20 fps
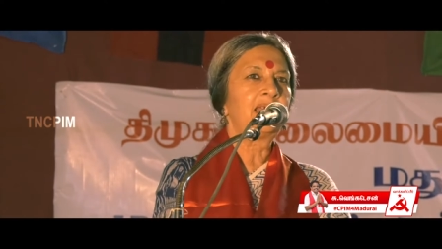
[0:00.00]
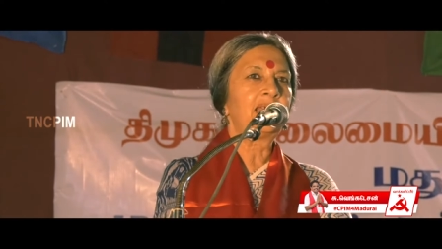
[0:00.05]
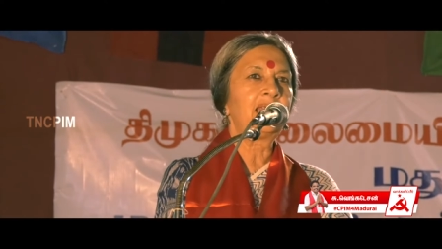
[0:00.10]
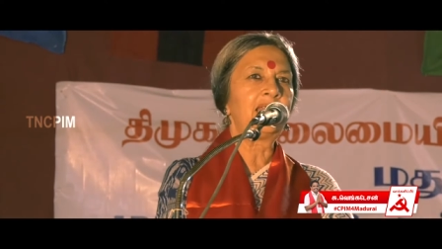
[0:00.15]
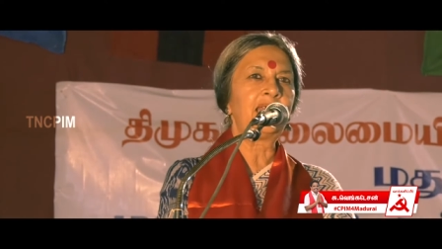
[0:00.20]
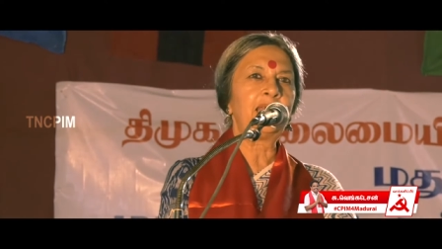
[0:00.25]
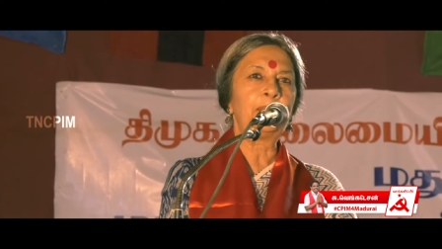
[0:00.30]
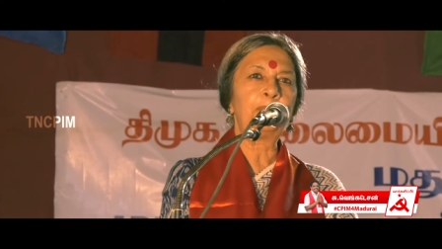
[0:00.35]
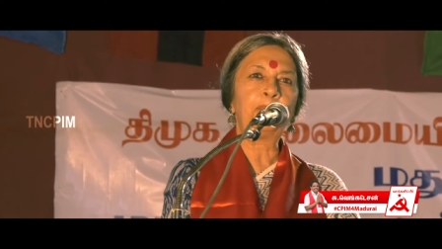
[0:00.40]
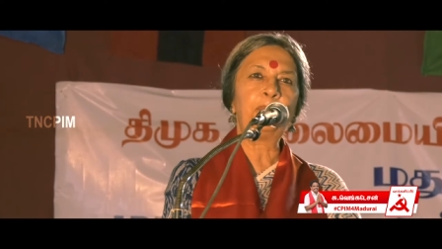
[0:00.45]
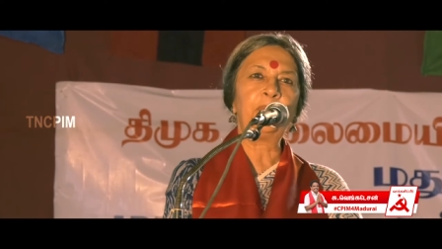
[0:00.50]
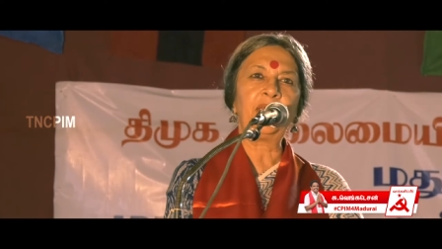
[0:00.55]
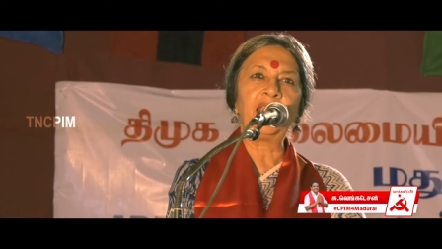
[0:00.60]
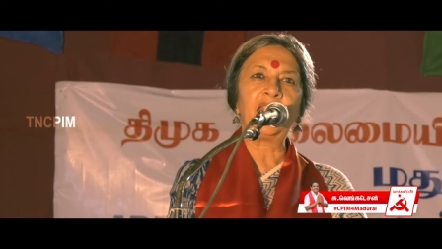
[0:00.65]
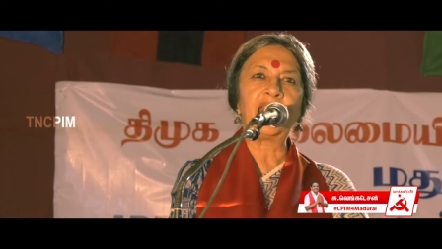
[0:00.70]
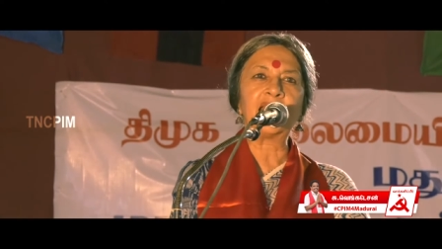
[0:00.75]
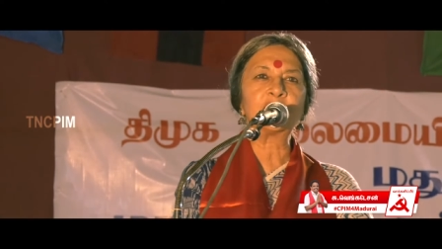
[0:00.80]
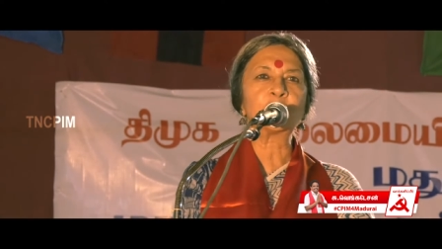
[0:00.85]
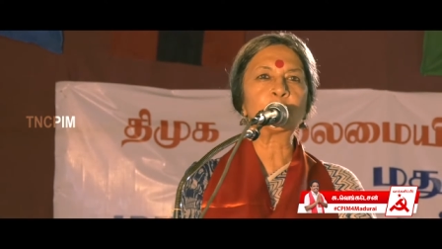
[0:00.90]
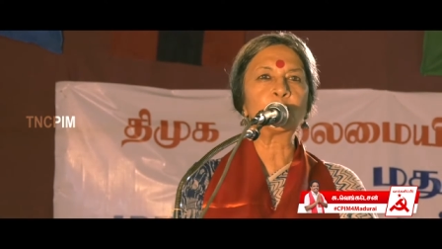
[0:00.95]
E P
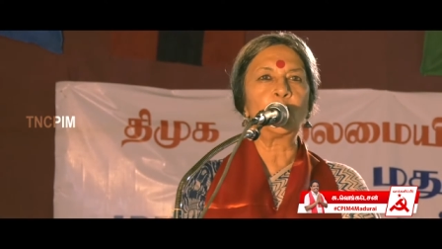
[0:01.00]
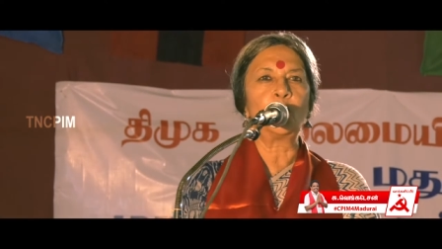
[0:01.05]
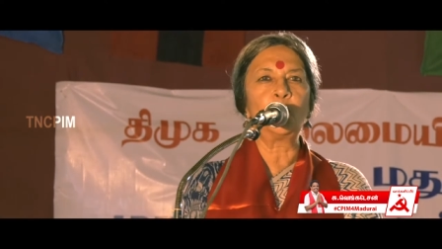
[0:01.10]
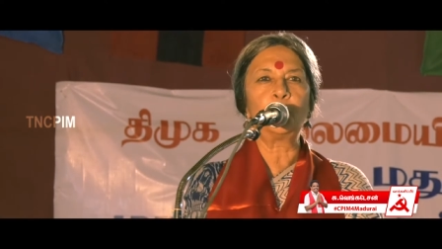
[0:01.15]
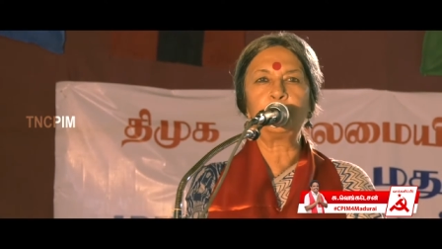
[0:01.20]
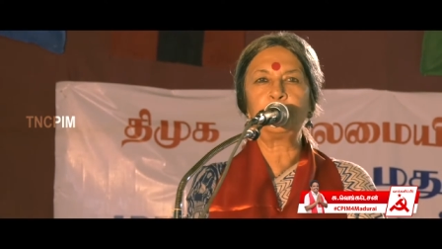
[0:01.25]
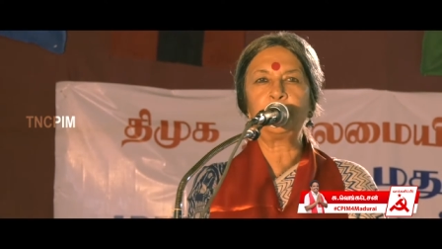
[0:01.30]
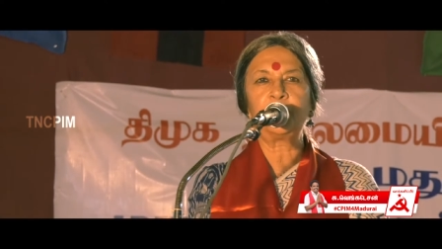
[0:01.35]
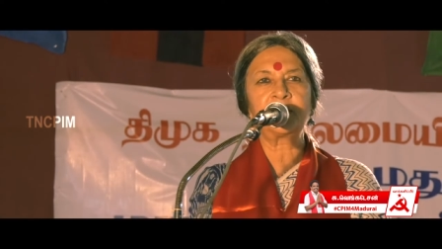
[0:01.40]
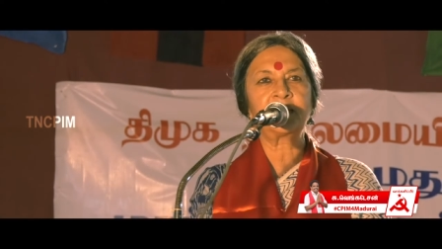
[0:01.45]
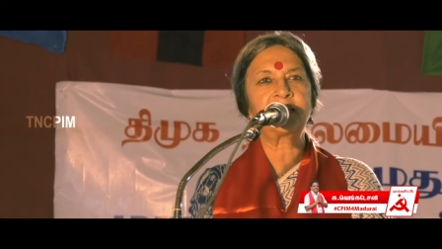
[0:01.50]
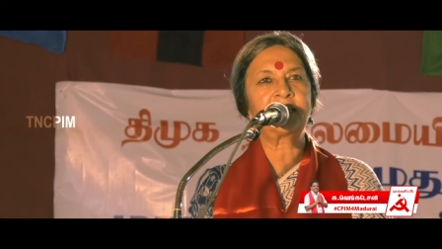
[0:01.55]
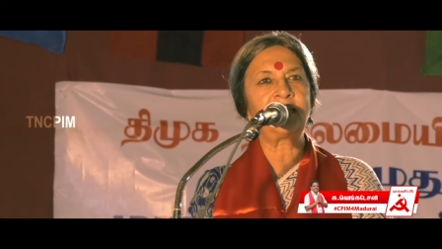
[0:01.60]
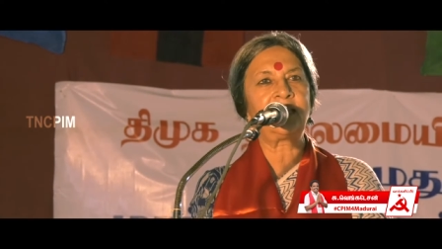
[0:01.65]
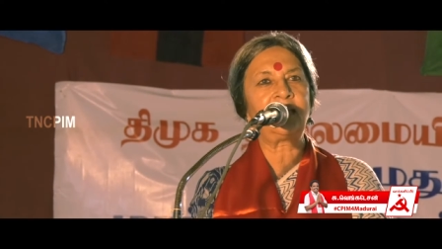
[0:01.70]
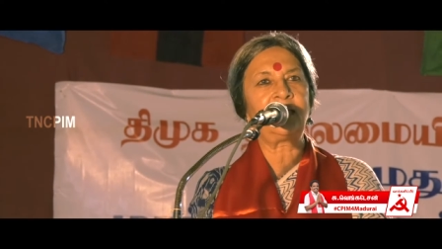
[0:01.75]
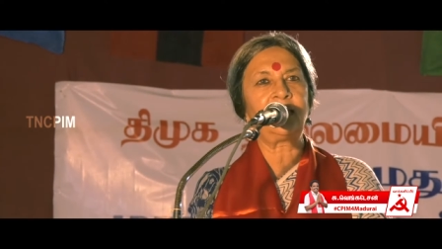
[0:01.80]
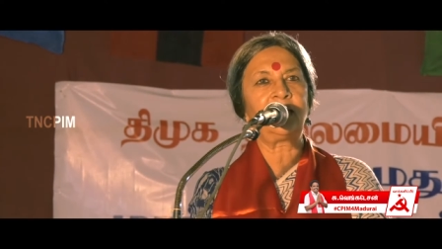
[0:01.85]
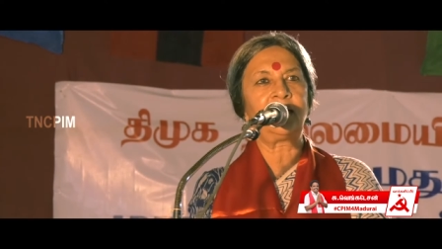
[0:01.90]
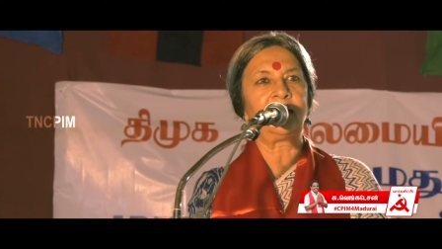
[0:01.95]
S, O P C, O
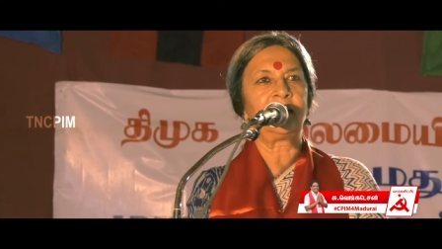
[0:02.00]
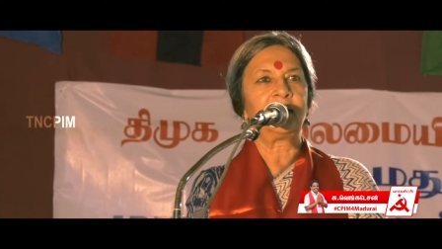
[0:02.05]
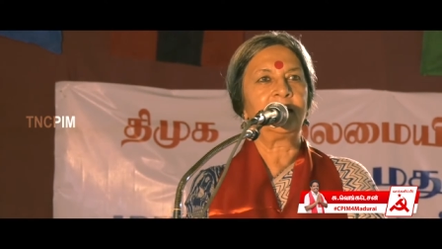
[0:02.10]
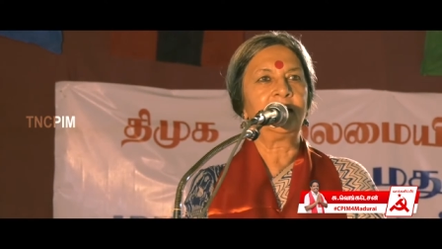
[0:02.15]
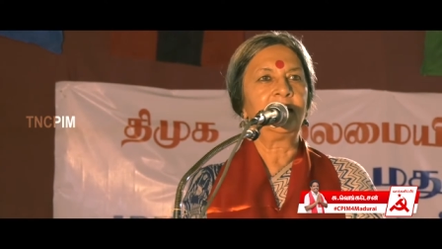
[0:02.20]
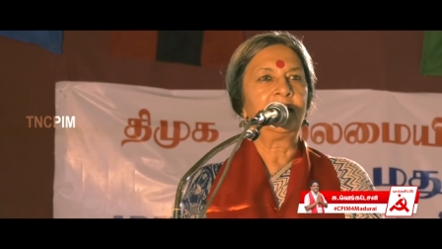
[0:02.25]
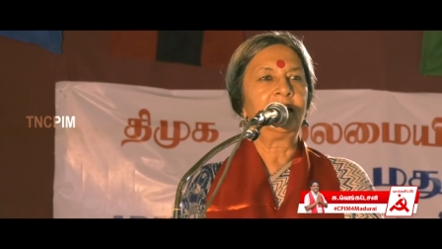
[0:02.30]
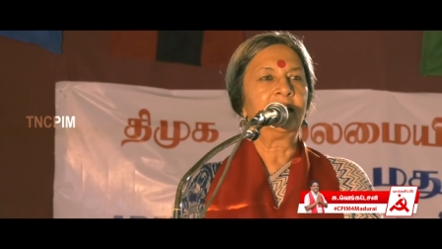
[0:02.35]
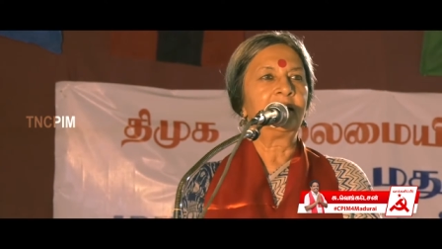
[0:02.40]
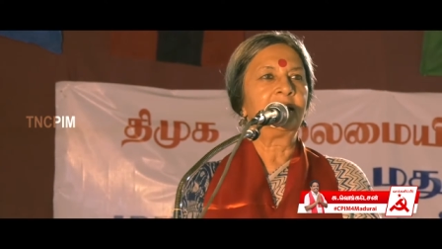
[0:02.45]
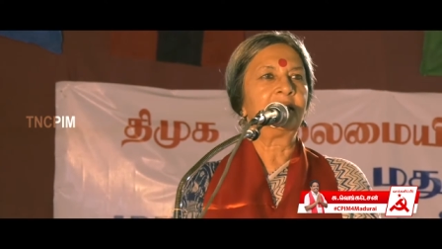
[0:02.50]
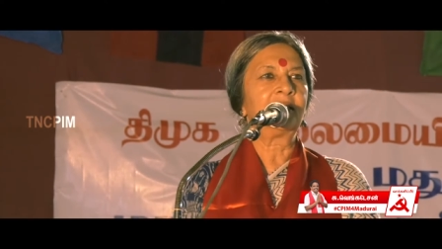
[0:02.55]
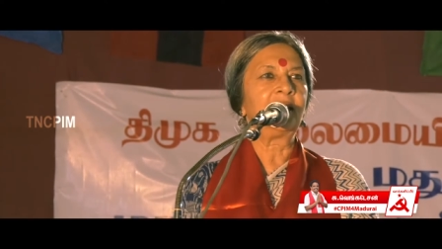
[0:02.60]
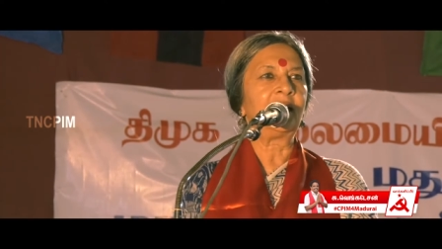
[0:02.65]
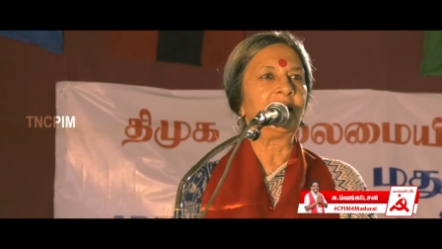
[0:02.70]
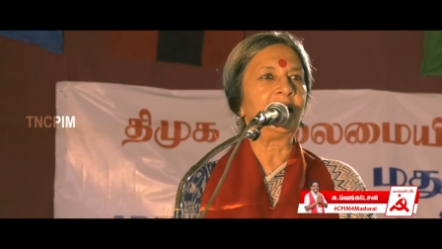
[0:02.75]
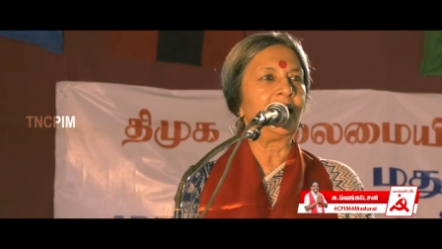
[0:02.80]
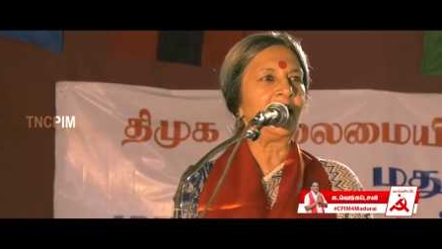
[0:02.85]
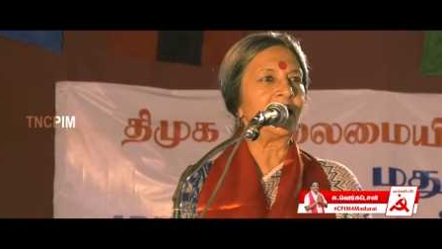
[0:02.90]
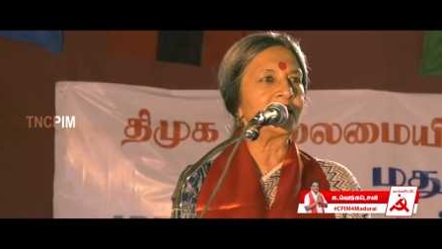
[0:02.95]
P S.
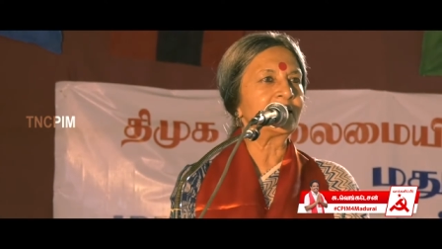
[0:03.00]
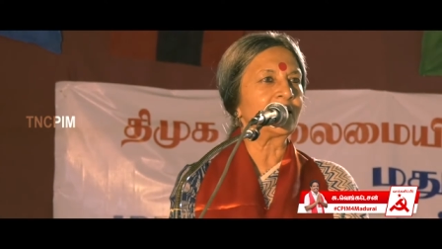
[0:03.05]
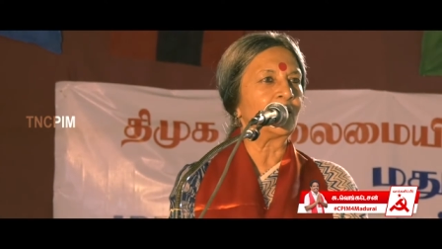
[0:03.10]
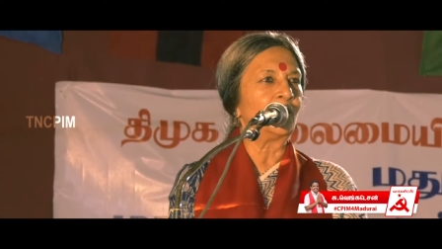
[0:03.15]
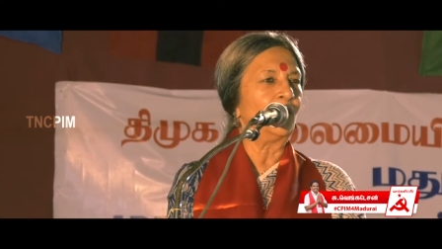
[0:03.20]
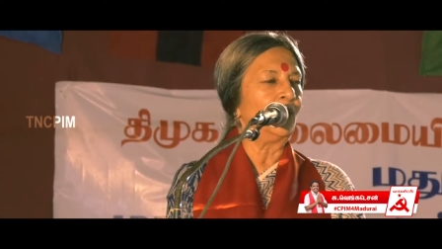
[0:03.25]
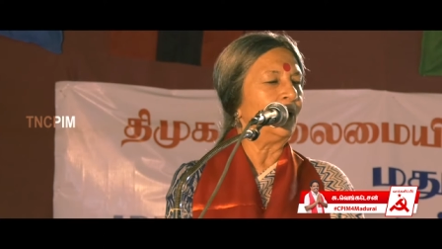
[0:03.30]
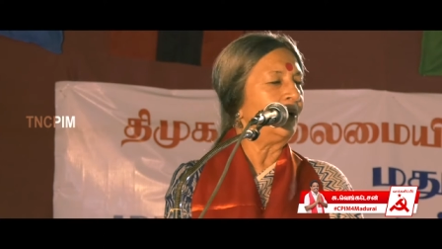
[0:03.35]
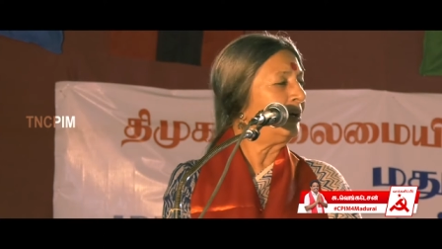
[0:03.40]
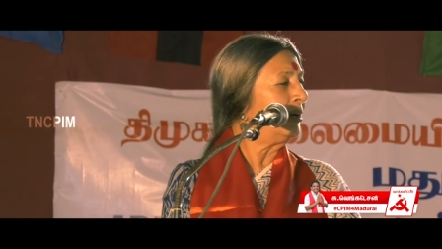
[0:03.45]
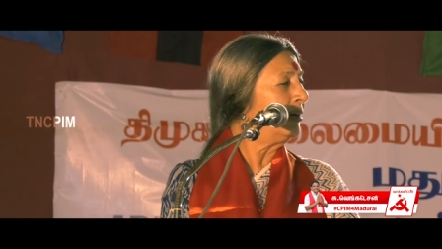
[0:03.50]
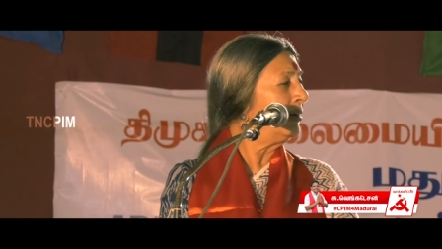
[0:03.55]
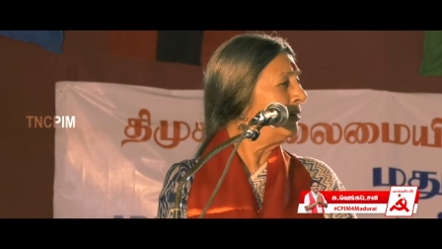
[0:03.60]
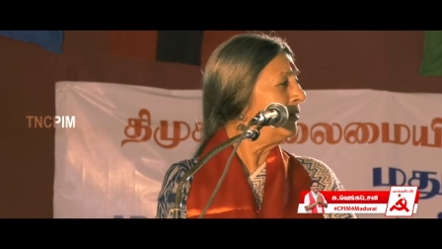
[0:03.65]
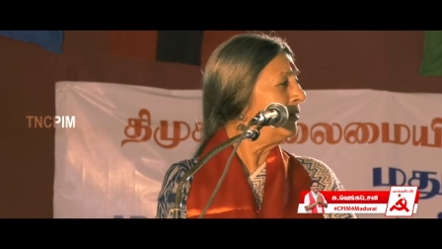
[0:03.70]
They are, oh,